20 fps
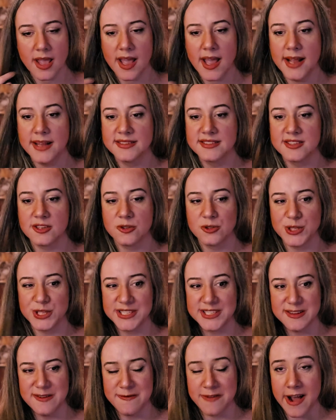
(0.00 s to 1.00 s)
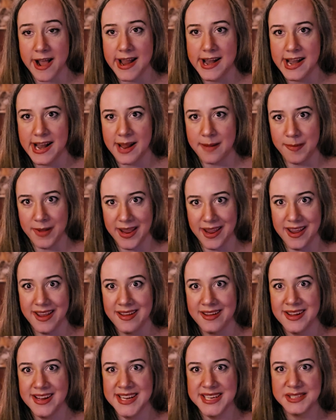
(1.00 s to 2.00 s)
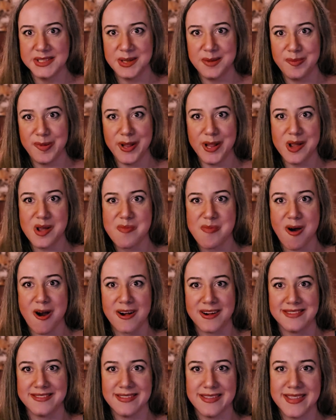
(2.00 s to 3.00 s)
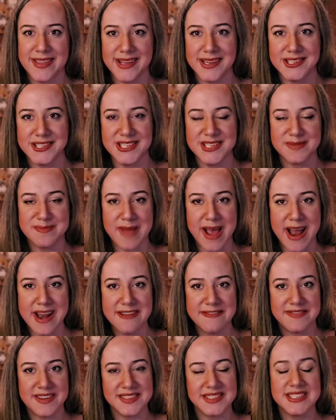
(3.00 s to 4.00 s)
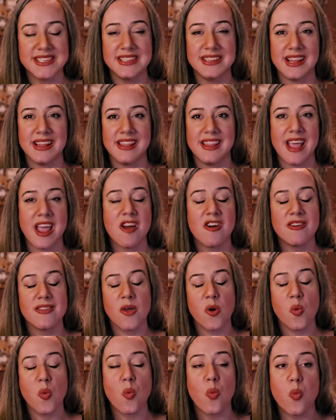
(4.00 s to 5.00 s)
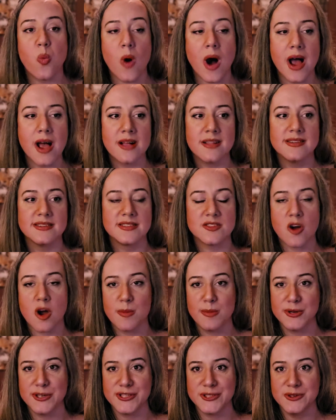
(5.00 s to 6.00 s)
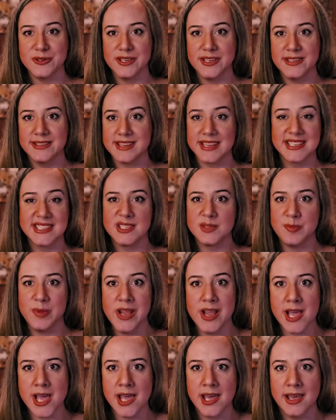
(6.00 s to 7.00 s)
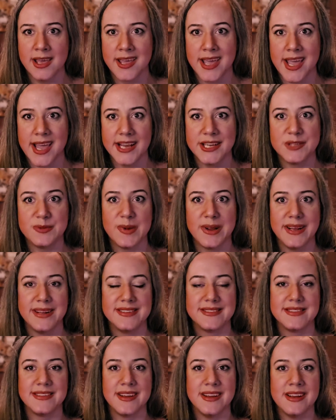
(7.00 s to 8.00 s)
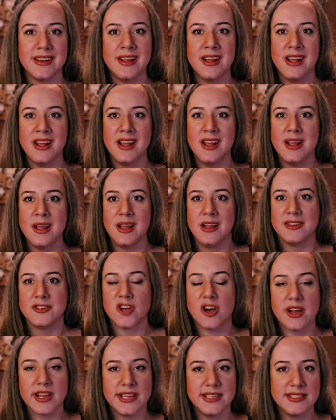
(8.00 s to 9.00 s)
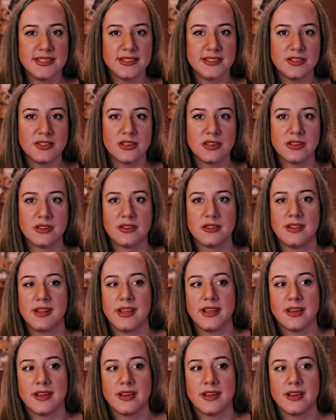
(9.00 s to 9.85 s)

And so she's inviting me to be a part of the things she's manifesting. And they are the wildest opportunities, like speaking engagements and talking to